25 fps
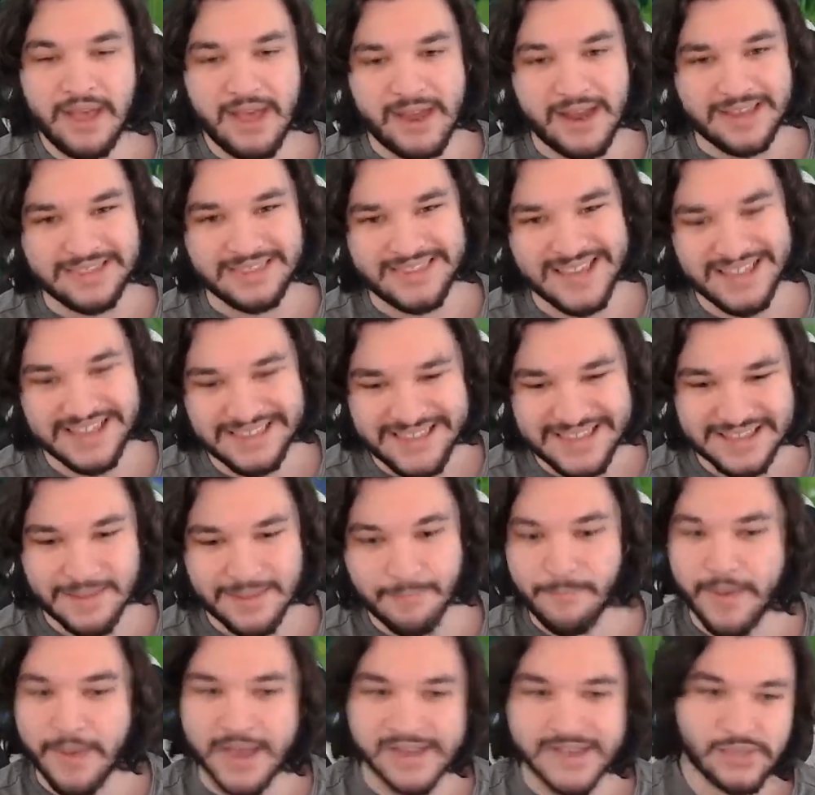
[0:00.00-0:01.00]
And I think that
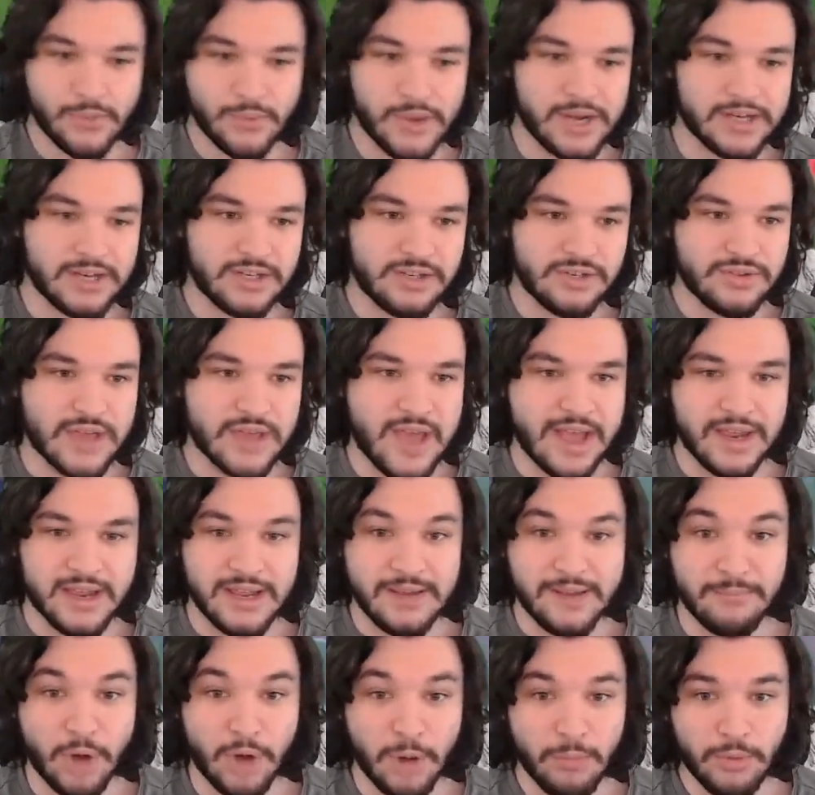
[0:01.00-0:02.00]
the best way to do that
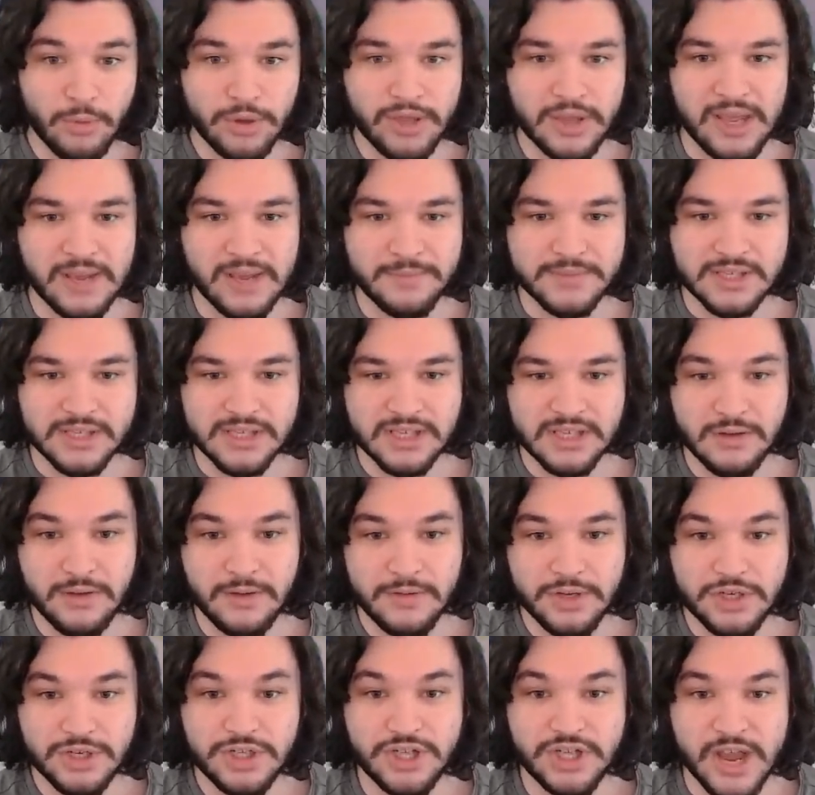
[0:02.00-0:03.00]
in mobile games,
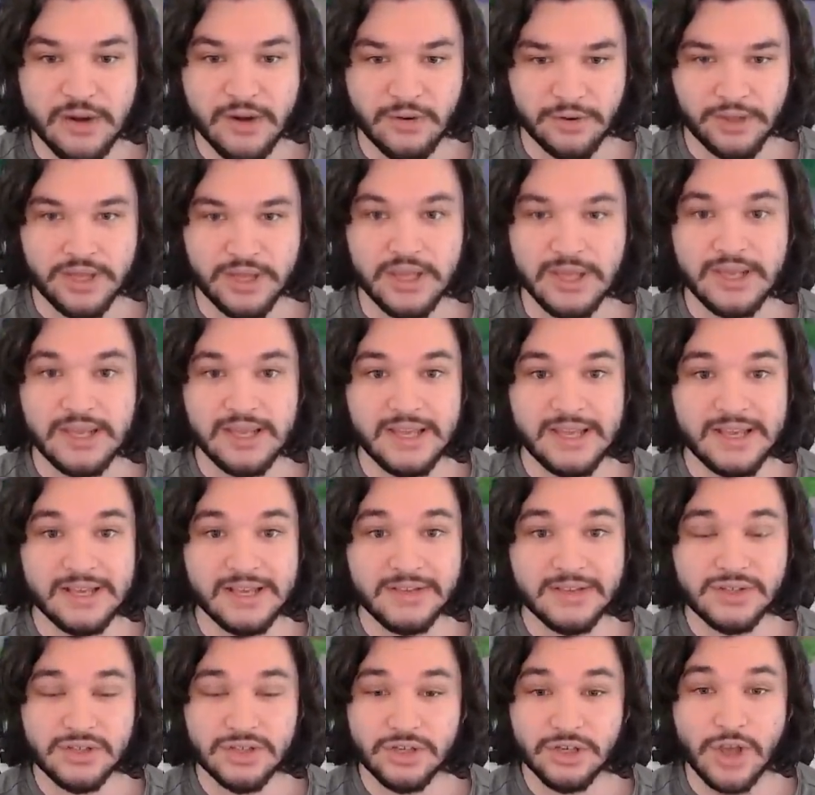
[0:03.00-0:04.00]
generally
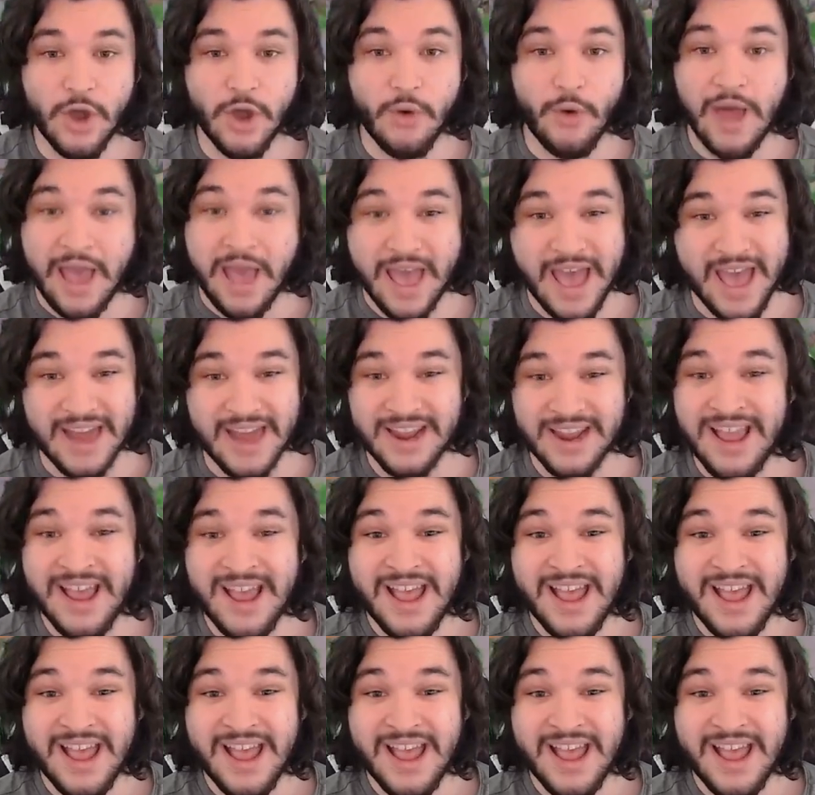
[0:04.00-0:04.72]
is to go ahead